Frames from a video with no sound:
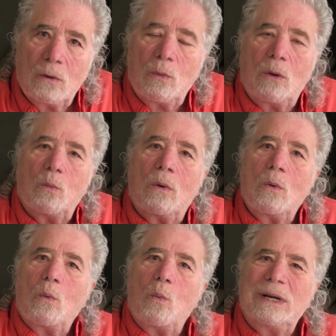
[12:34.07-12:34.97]
Well,
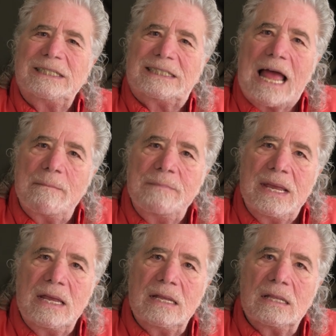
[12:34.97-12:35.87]
what does that
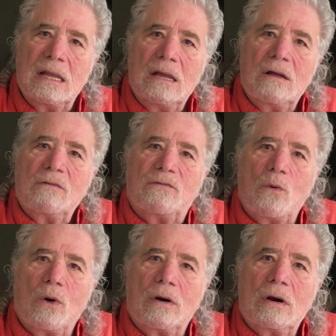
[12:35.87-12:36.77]
mean
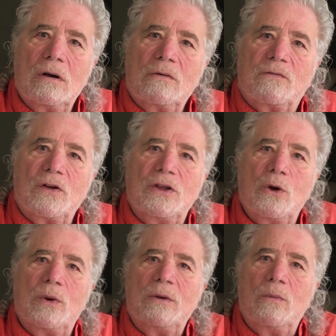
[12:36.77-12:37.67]
for
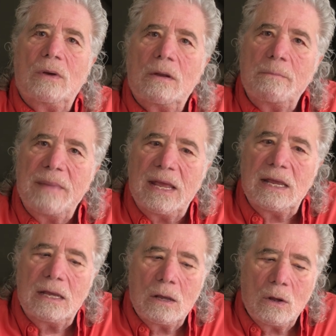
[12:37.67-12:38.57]
you and
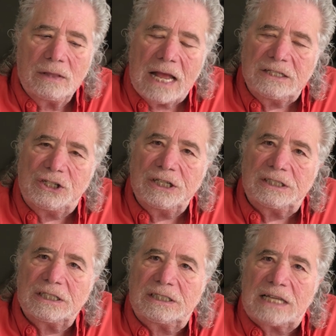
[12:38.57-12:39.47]
me that
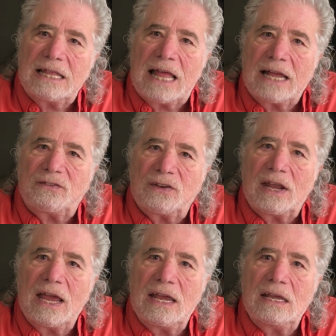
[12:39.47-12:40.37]
Jesus said that?
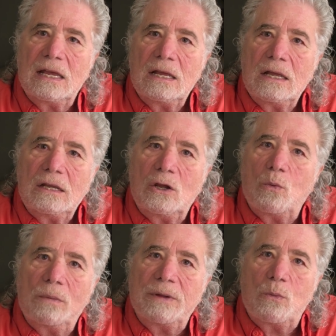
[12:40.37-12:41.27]
Today you
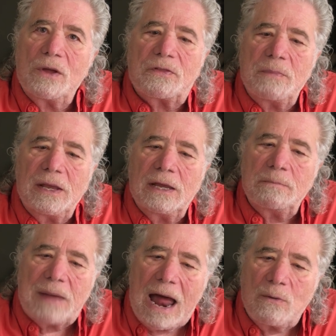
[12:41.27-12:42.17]
will be with me in
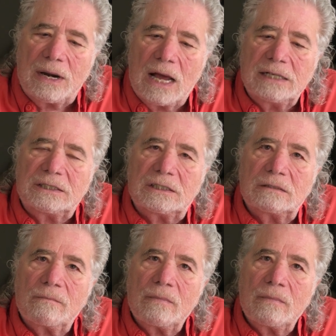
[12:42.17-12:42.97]
paradise.